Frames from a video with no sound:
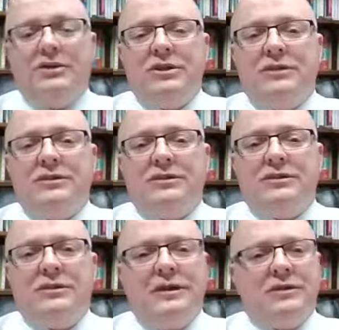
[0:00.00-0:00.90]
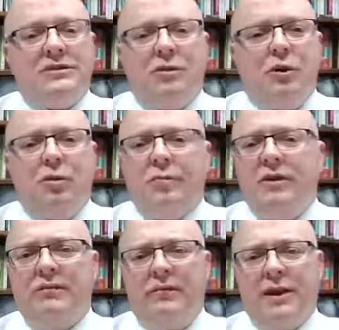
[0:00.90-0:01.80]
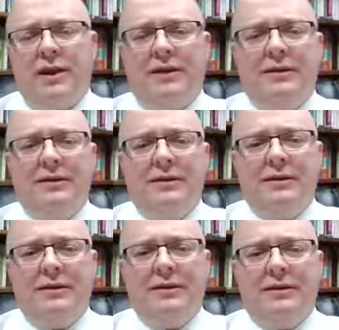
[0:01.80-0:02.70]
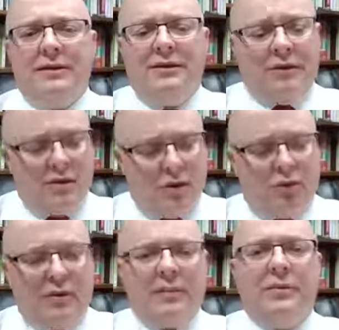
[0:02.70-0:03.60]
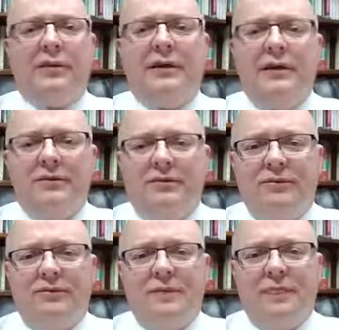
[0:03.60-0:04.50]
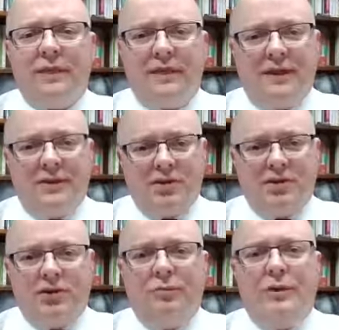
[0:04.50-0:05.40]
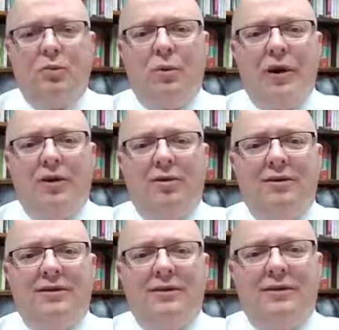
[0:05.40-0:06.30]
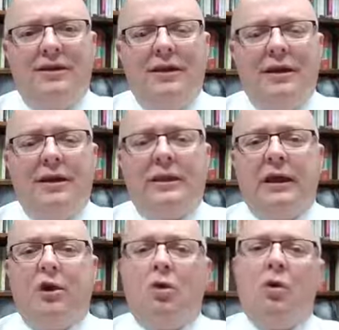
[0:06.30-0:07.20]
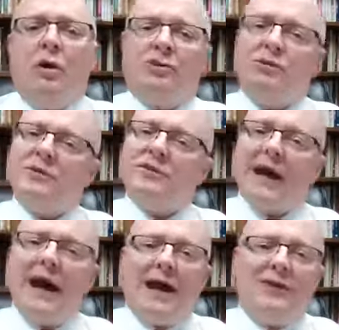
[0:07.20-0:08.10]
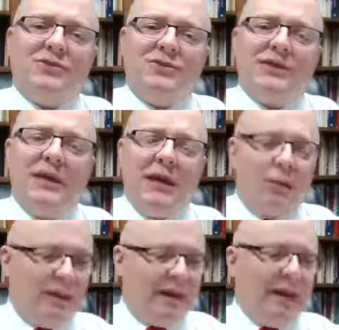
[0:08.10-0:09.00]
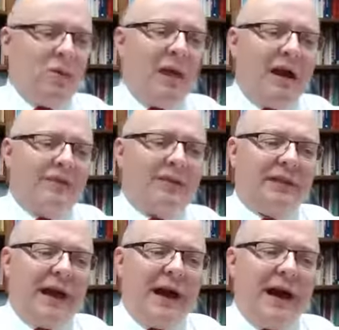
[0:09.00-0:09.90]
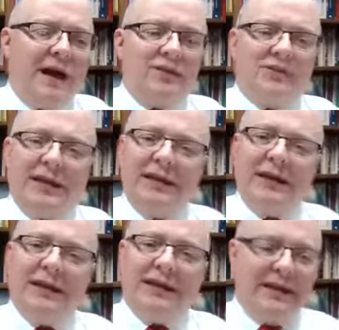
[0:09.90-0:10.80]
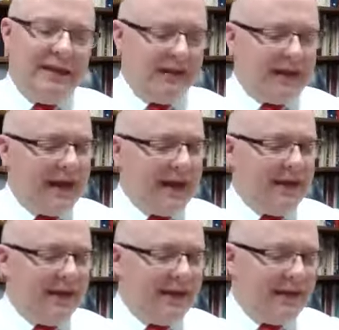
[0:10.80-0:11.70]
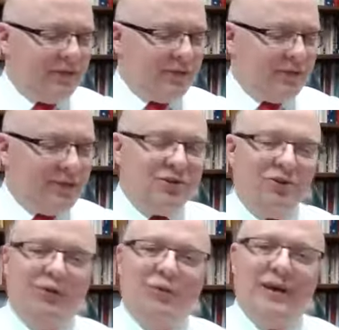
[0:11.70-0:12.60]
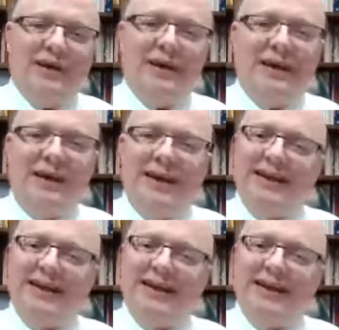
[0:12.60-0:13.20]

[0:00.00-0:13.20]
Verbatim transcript: And Jesus says, Don't be afraid. Only believe. She'll be well and they go on to his house. And when they arrive at the house, they they ha- they enter into a,